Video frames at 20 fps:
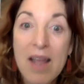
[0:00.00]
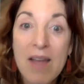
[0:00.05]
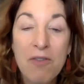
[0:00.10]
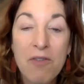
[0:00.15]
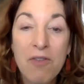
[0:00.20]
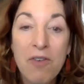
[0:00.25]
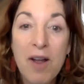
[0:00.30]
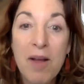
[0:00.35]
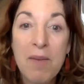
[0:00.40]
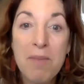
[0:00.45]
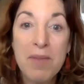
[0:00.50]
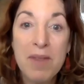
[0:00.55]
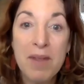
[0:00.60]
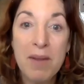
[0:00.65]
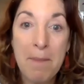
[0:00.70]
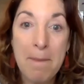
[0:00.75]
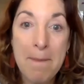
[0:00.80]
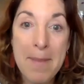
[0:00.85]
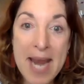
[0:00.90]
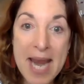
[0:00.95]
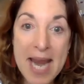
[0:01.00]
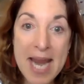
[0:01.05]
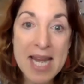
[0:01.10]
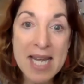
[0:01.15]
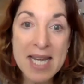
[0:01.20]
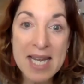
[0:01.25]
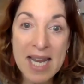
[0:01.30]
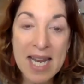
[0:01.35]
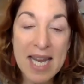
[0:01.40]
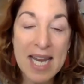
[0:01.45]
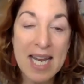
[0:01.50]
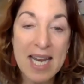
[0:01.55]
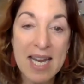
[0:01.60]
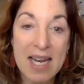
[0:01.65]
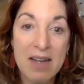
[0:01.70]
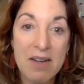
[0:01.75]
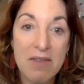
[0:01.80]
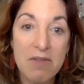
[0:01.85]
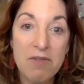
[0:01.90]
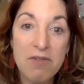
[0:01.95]
from the
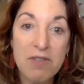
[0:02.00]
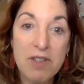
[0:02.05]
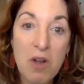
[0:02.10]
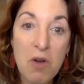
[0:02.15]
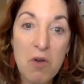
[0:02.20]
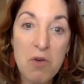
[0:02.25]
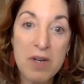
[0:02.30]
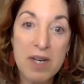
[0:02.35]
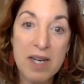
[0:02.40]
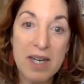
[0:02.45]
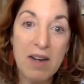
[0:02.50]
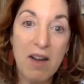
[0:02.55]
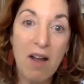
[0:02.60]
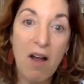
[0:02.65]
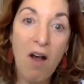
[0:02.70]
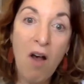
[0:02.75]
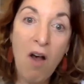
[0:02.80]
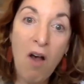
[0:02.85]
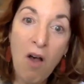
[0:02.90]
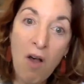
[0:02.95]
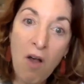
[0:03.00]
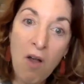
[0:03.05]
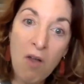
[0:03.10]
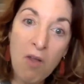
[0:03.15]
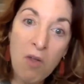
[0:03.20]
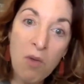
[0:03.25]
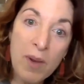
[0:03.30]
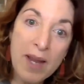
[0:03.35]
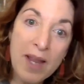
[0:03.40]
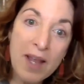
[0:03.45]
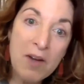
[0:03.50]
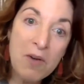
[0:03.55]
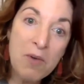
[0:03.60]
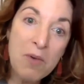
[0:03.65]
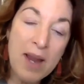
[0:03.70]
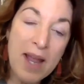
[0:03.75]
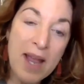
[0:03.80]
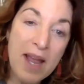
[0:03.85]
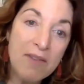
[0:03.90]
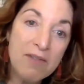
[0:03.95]
mainland floated all the way on a
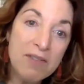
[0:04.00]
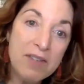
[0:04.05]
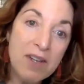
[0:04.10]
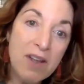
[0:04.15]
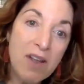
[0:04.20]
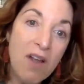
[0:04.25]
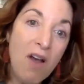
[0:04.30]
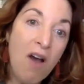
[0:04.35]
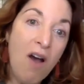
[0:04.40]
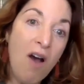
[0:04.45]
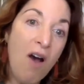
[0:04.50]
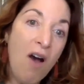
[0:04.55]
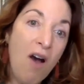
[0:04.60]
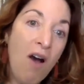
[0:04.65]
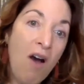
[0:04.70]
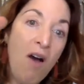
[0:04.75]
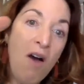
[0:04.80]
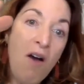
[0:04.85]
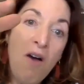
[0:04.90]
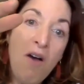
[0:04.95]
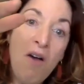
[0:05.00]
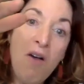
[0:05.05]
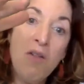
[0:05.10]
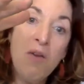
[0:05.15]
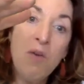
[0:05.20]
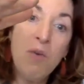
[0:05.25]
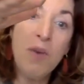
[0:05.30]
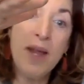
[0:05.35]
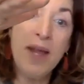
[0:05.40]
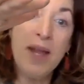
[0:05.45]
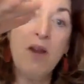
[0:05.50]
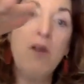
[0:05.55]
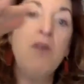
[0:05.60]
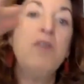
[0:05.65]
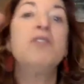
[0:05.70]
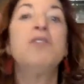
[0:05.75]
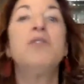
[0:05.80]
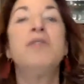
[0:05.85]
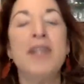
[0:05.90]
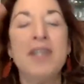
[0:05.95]
raft, all the way, or
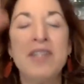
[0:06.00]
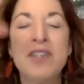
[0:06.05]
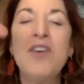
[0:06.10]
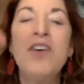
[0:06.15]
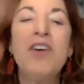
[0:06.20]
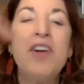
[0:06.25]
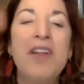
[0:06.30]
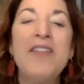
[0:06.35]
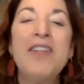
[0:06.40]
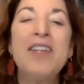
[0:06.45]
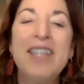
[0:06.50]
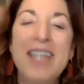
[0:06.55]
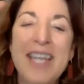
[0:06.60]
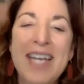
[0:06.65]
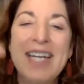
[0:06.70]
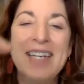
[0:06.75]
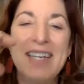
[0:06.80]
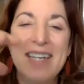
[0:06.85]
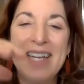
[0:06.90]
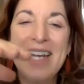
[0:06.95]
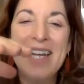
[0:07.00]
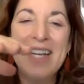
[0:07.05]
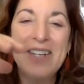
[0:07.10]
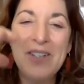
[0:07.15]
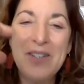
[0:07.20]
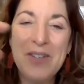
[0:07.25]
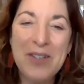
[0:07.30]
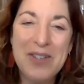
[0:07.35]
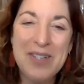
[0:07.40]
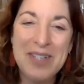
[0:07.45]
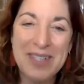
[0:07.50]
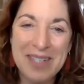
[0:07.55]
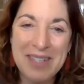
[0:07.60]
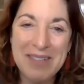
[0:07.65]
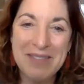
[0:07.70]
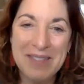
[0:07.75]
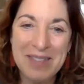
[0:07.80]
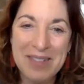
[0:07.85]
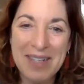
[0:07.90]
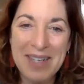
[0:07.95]
they started on the land and they had to learn to live
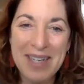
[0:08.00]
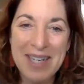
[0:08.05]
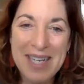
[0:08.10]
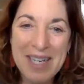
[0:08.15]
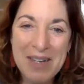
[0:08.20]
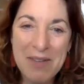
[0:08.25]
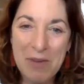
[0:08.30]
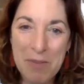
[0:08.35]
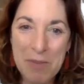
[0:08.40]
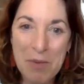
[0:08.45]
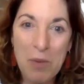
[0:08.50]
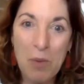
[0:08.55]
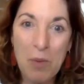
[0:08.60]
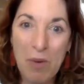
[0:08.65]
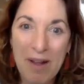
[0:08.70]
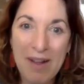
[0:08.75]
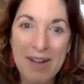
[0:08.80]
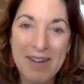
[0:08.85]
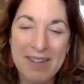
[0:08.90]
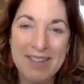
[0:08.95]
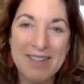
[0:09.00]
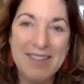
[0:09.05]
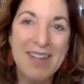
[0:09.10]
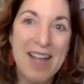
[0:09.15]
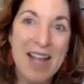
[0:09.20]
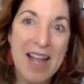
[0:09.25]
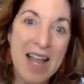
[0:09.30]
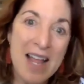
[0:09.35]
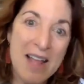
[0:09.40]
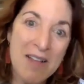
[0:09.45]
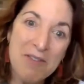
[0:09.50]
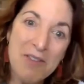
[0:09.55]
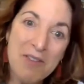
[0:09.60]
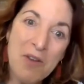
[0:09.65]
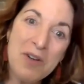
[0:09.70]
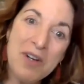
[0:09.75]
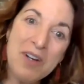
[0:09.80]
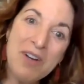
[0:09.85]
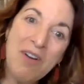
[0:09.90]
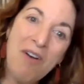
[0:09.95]
and eat from the water,
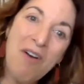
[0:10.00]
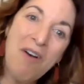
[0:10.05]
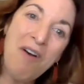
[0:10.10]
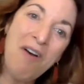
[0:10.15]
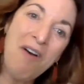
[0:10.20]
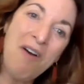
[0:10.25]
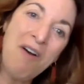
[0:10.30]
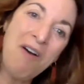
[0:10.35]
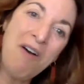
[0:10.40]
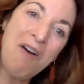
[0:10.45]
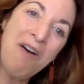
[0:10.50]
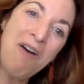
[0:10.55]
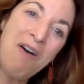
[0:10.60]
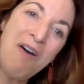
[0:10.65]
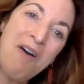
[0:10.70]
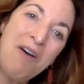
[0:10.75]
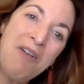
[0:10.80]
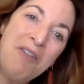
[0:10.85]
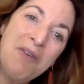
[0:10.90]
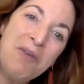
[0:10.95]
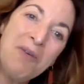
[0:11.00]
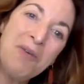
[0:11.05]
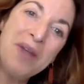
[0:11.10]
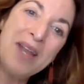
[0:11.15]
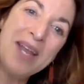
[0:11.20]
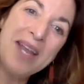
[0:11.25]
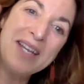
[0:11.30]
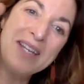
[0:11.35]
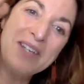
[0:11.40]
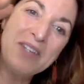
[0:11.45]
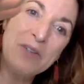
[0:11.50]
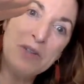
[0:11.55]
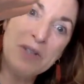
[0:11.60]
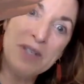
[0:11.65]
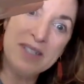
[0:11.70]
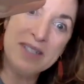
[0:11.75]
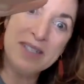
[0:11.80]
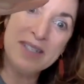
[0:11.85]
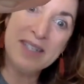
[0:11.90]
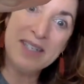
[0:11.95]
floated all the way to
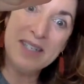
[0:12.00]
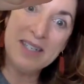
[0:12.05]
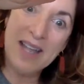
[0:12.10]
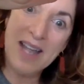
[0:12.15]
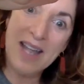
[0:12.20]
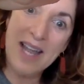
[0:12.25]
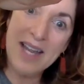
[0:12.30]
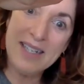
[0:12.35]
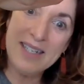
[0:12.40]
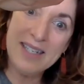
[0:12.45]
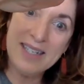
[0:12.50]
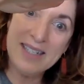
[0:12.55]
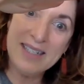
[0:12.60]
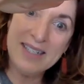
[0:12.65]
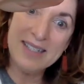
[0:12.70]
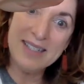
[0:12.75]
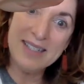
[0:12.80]
this little island